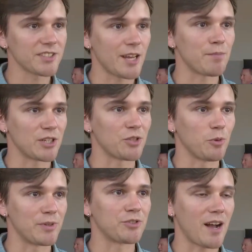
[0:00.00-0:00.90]
state budget
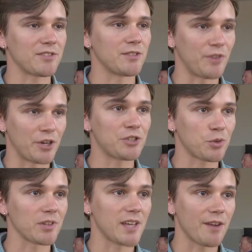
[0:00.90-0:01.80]
will be drafted very
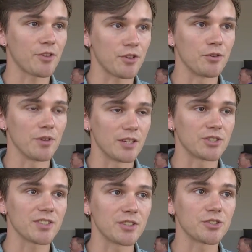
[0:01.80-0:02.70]
shortly after the new
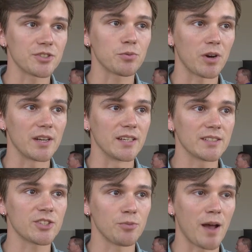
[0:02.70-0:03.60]
legislature is sworn
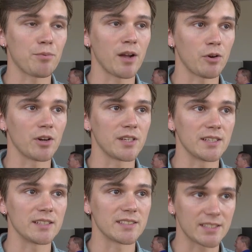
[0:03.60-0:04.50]
in, so my
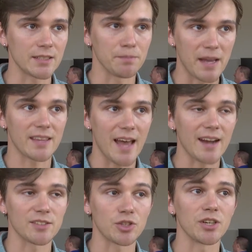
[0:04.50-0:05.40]
priority is to make
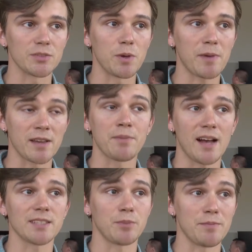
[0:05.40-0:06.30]
that as good as we can
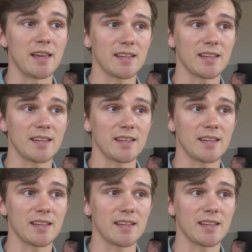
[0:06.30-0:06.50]
possibly make